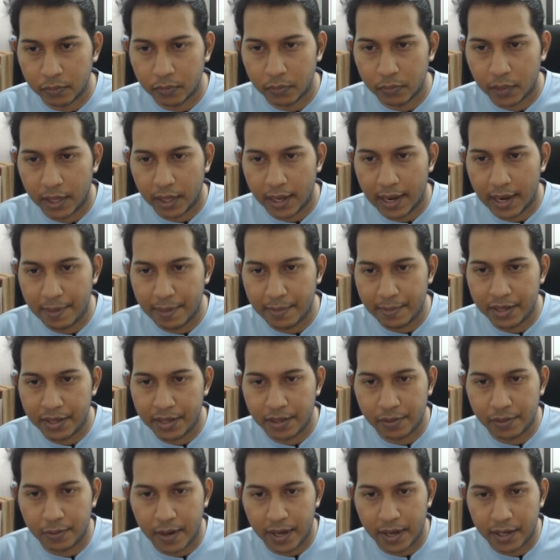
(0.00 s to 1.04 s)
Okay, let me
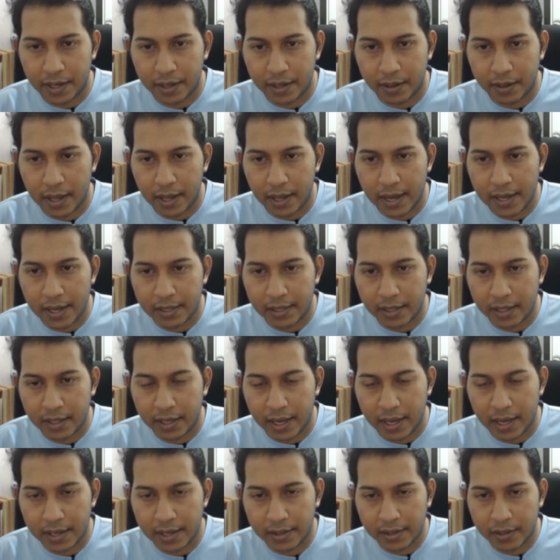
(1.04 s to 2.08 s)
just write here, guys, in
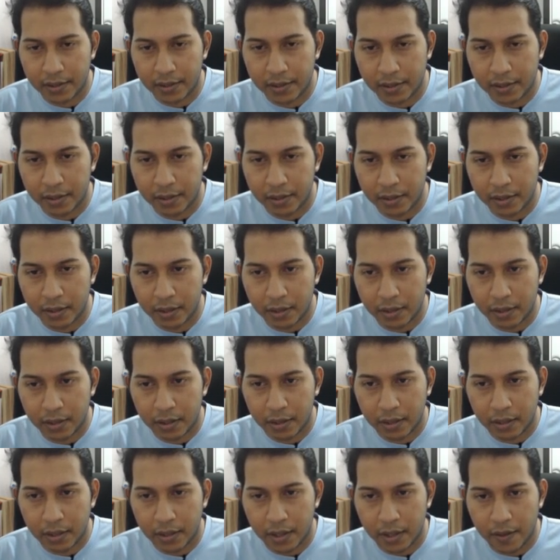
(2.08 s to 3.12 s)
case
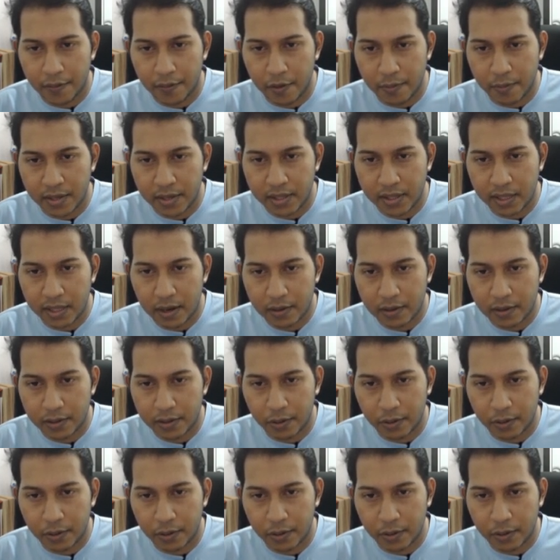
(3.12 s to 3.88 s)
if you missed out.